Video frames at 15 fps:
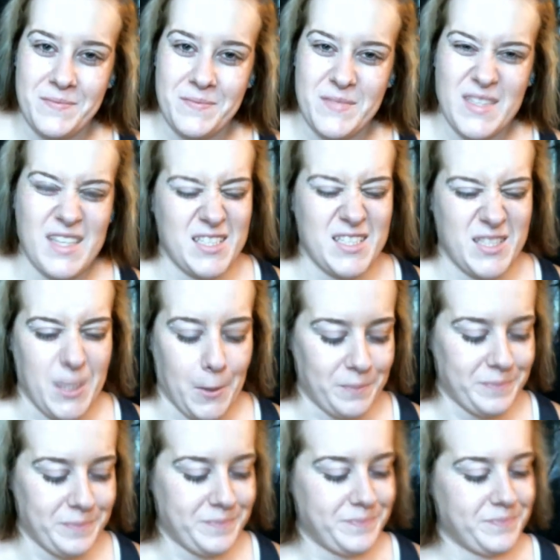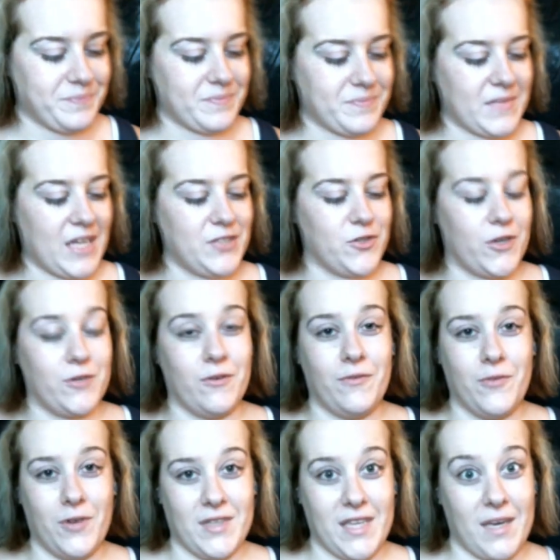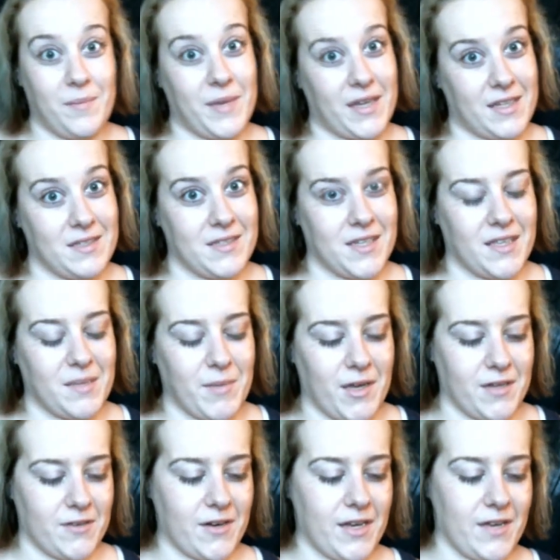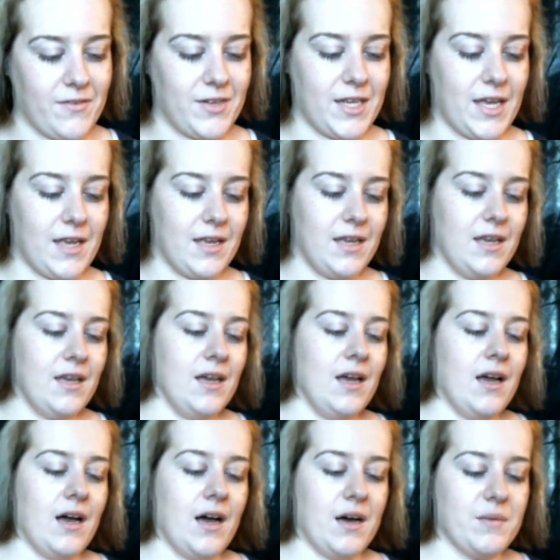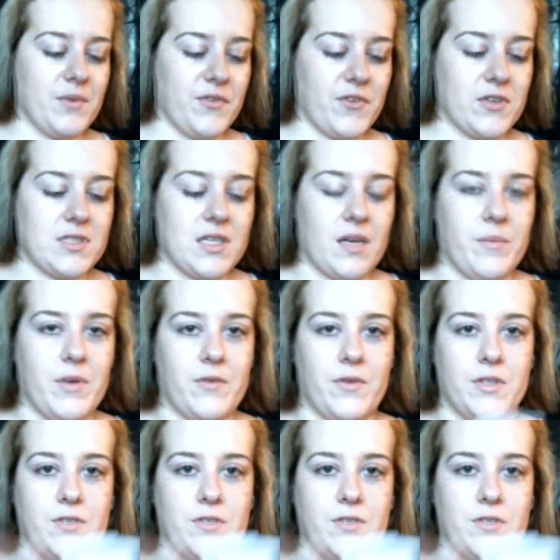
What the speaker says: So I try to avoid that by concealing my under eye every day. The first thing I'm going to reach